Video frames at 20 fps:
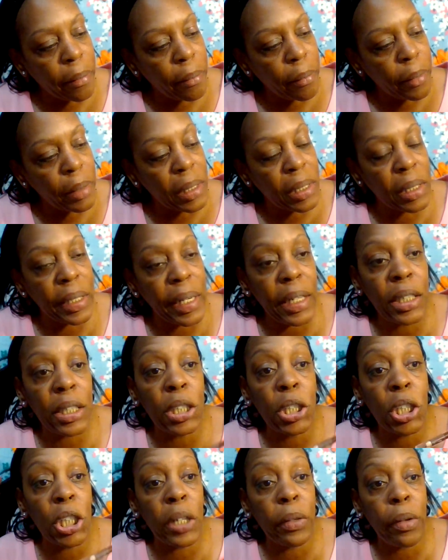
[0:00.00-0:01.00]

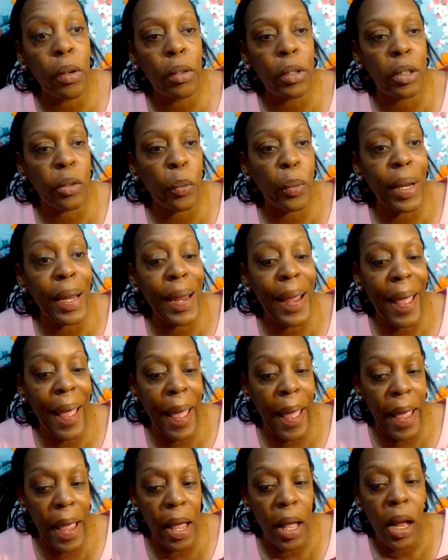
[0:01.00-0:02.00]

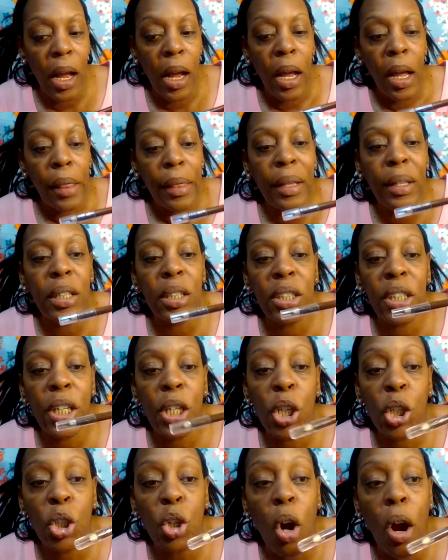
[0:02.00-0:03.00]
6038. This is
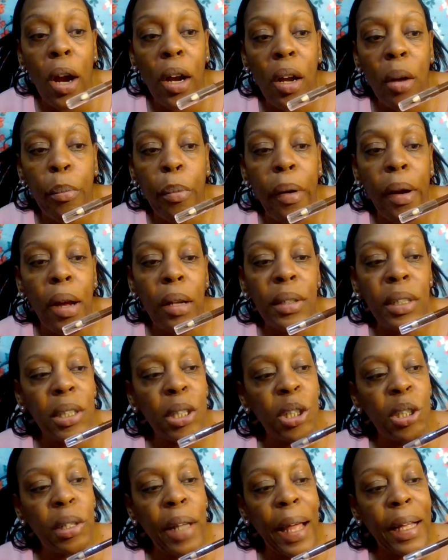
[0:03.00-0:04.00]
in dark brown.
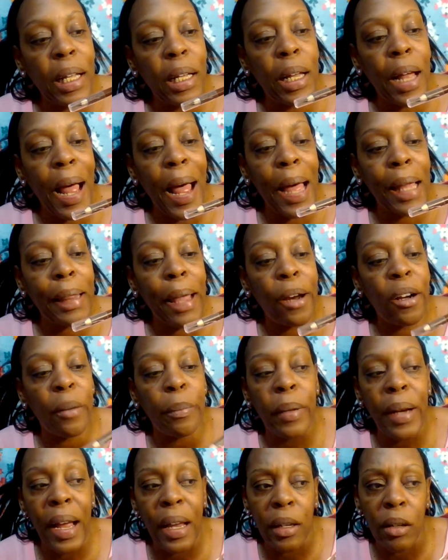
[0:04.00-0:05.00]
This is like an
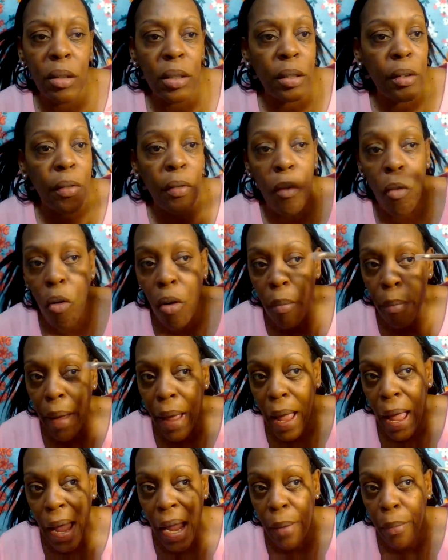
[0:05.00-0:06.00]
eyeliner, but I use it for
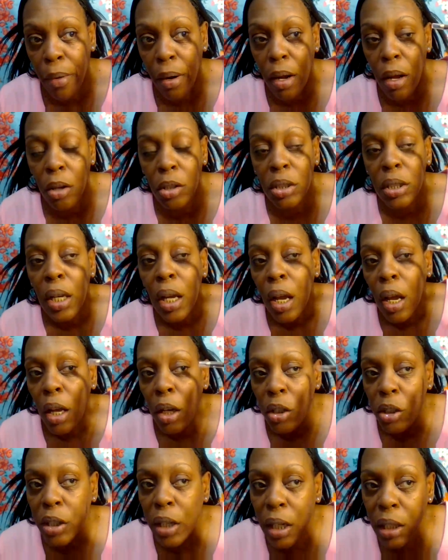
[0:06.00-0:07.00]
my eyebrows
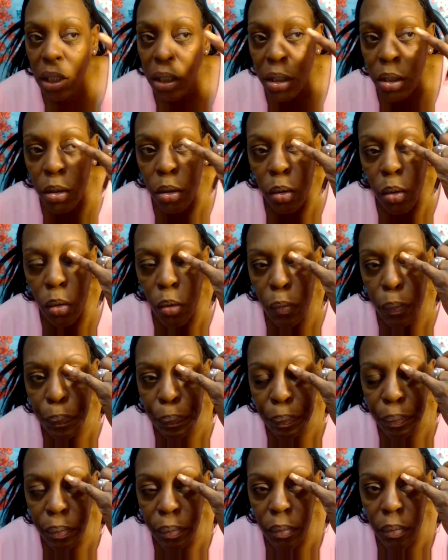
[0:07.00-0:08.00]
just to
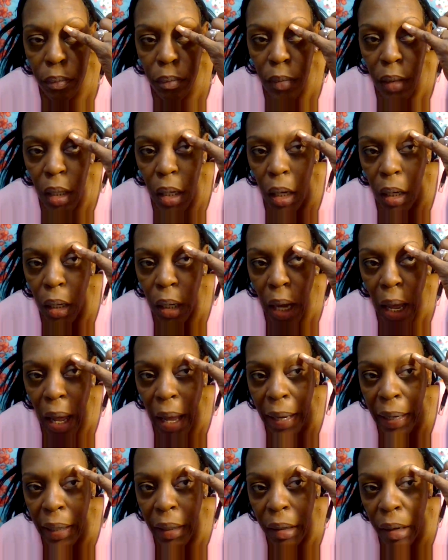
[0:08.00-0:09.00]

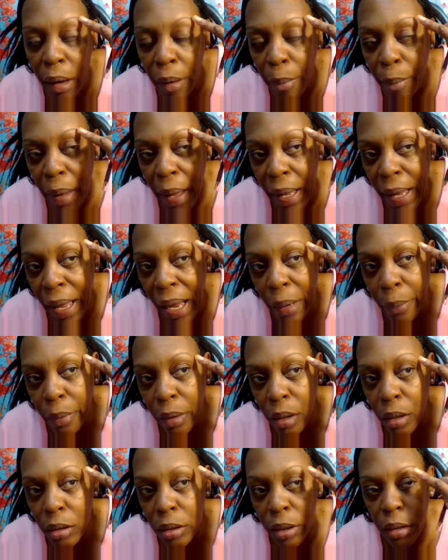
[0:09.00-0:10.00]
line my
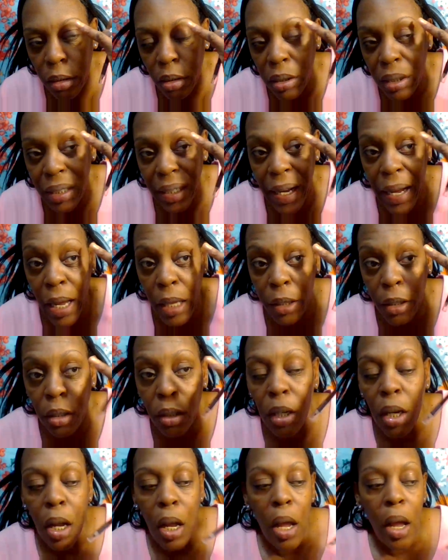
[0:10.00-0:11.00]
eyebrows you know
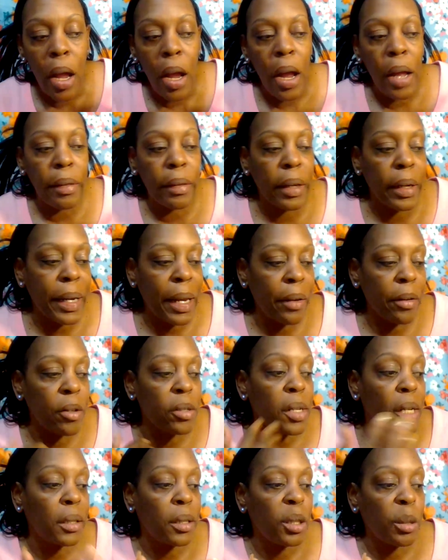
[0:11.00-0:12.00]
together and then I'll
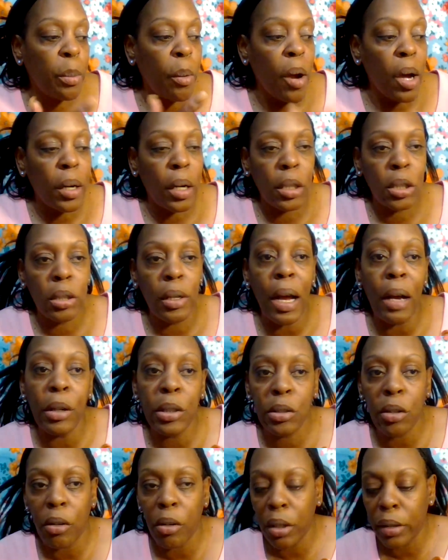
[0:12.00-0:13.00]
use another product so I'll
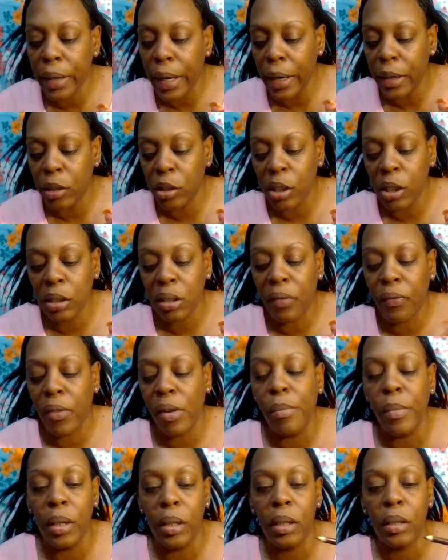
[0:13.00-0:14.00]
show you that in just a
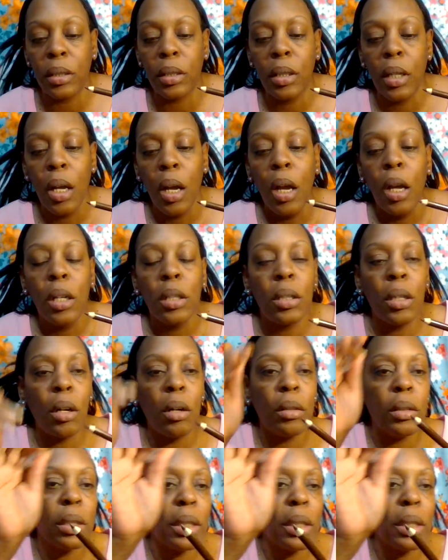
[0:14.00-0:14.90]
few minutes so